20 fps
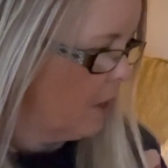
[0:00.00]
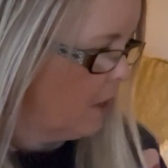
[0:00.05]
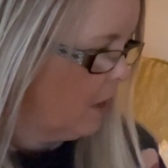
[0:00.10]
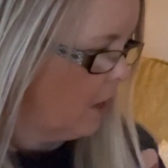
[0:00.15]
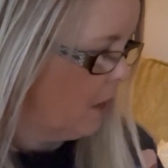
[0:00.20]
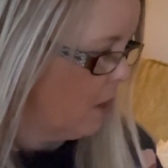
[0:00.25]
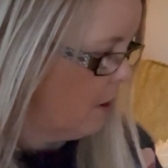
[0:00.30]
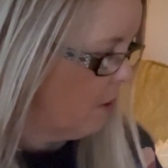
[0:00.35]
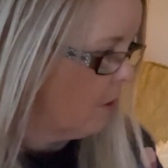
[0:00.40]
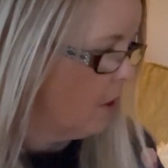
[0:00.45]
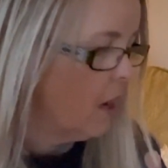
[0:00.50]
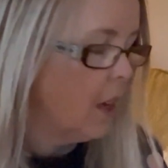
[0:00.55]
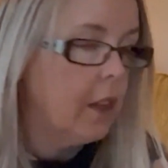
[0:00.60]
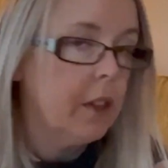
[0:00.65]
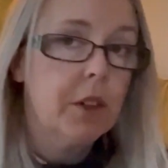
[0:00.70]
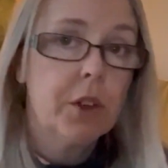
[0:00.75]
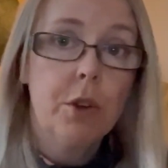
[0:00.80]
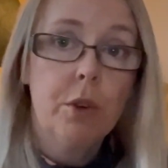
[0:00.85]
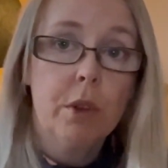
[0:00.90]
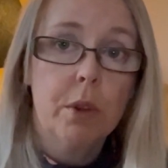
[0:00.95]
I know.
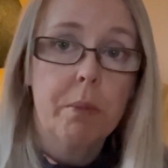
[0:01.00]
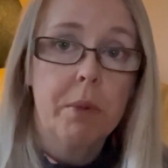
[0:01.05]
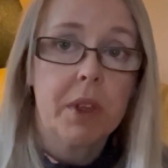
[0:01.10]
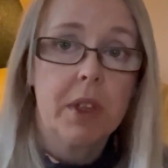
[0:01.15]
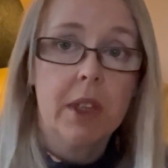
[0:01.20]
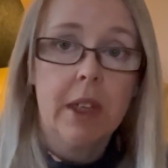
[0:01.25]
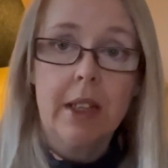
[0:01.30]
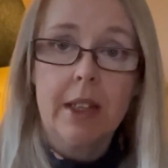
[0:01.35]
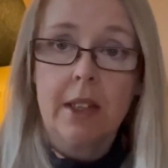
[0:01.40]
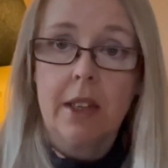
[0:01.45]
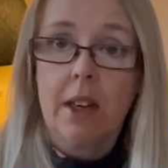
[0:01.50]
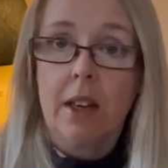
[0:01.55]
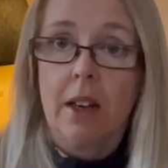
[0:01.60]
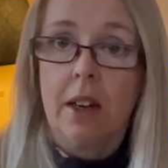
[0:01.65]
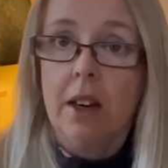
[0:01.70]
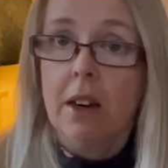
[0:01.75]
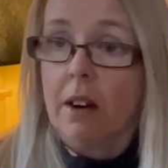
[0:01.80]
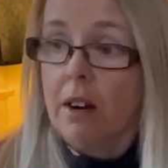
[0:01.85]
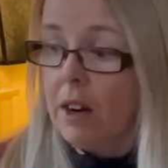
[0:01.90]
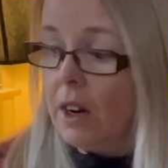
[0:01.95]
The two of them are still
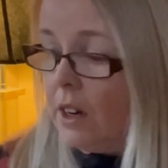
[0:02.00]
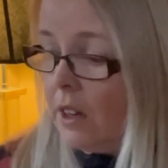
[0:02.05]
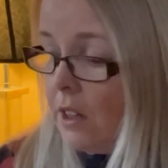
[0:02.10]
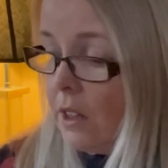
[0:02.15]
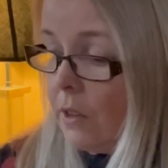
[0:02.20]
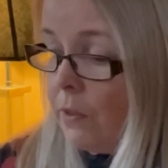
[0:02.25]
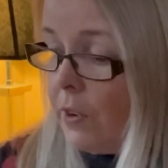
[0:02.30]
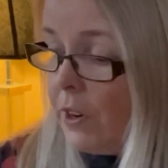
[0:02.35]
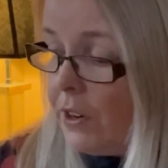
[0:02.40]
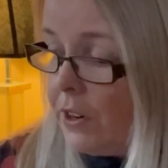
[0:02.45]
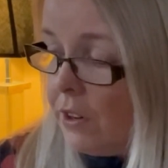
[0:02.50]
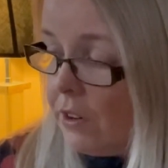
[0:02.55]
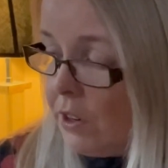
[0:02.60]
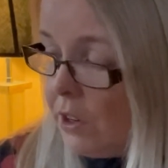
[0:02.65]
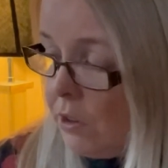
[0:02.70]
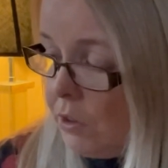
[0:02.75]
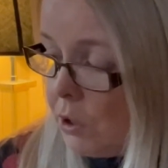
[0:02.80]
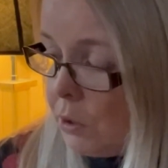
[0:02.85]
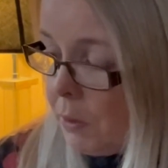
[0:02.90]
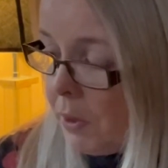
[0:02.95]
sitting here. This is very
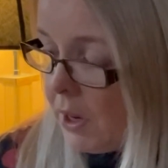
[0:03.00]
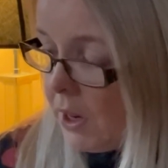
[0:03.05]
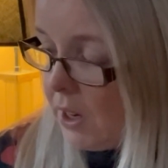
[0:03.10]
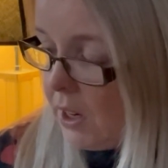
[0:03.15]
unusual.